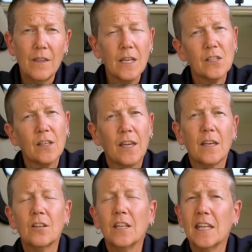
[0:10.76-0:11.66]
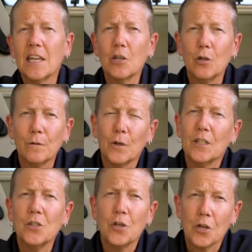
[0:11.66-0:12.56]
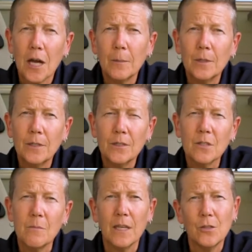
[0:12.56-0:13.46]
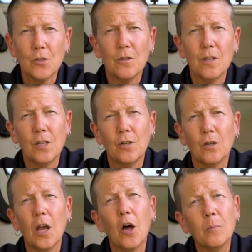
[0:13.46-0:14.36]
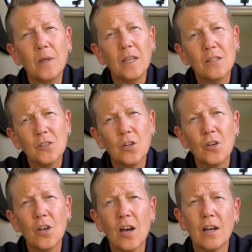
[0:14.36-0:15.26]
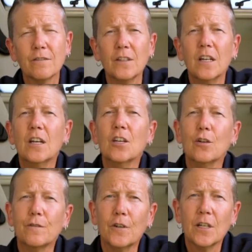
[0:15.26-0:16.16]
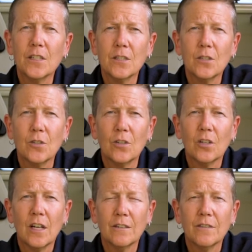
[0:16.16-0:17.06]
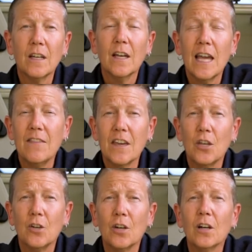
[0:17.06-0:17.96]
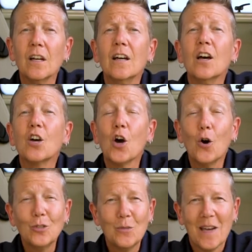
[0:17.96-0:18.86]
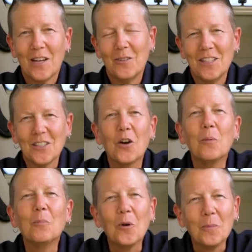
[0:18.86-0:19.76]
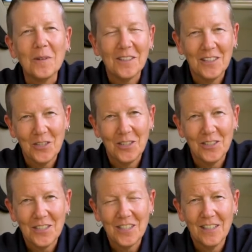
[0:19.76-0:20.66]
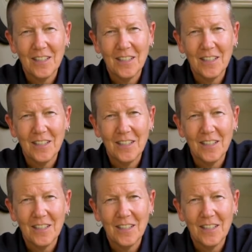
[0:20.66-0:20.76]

Things like cleaning out your fridge and your cupboards, making sure that your LP is turned off, your furnace is turned off, and that your coach batteries are appropriately charged.